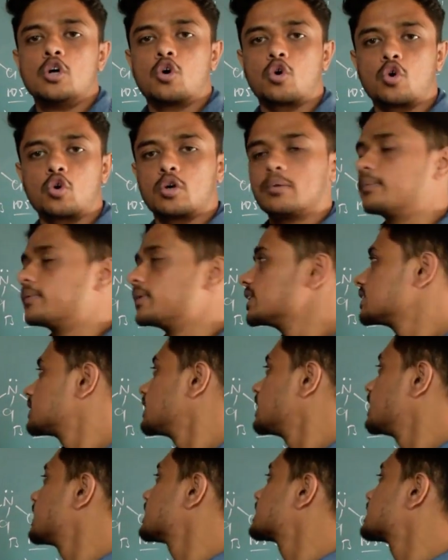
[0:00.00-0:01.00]
rotomers.
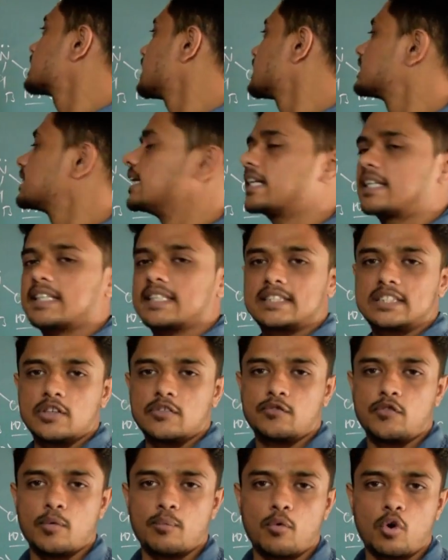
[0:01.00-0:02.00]
In next class, let us see
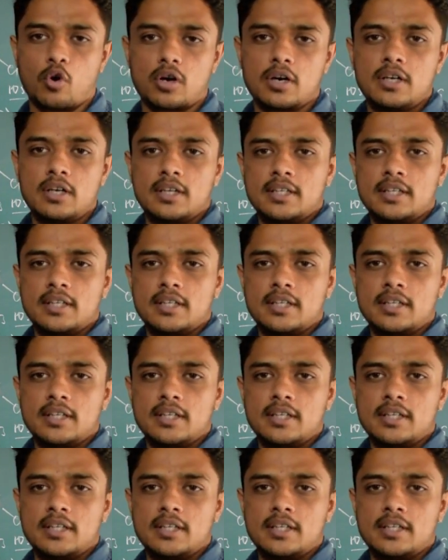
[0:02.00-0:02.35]
few more